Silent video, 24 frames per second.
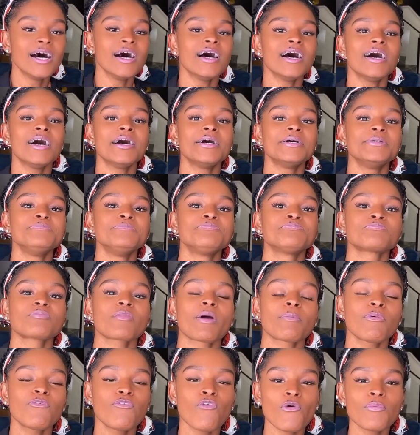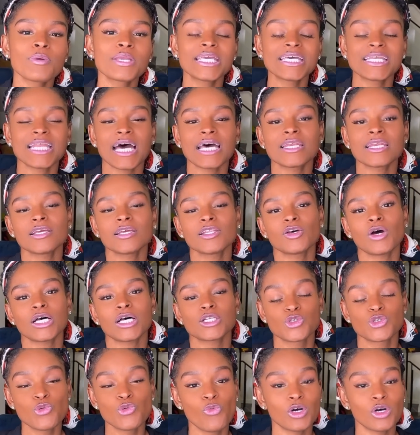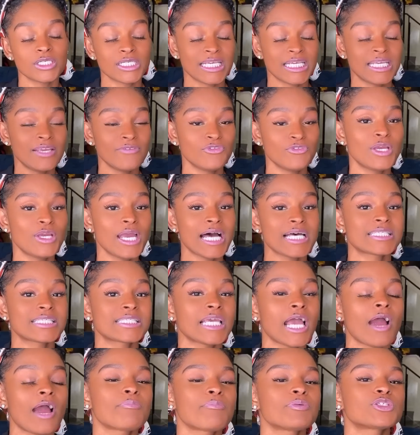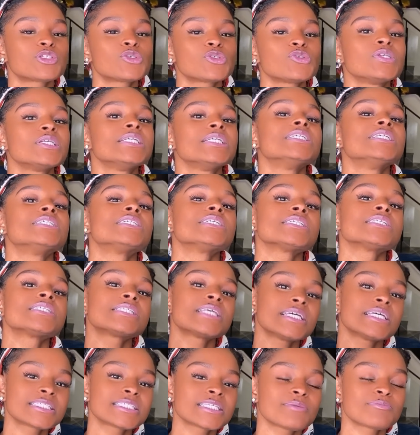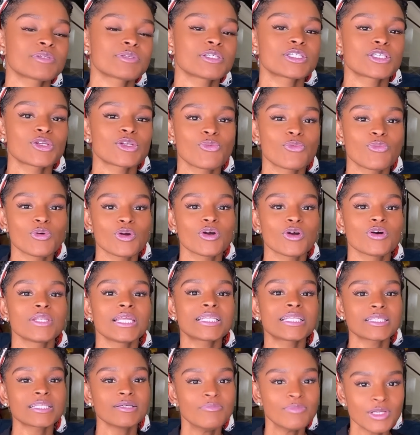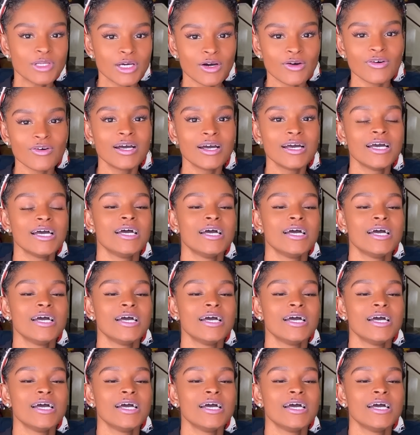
Um, before we get out of here, though, I do want to give you guys the opportunity to just say something to the world. Let them know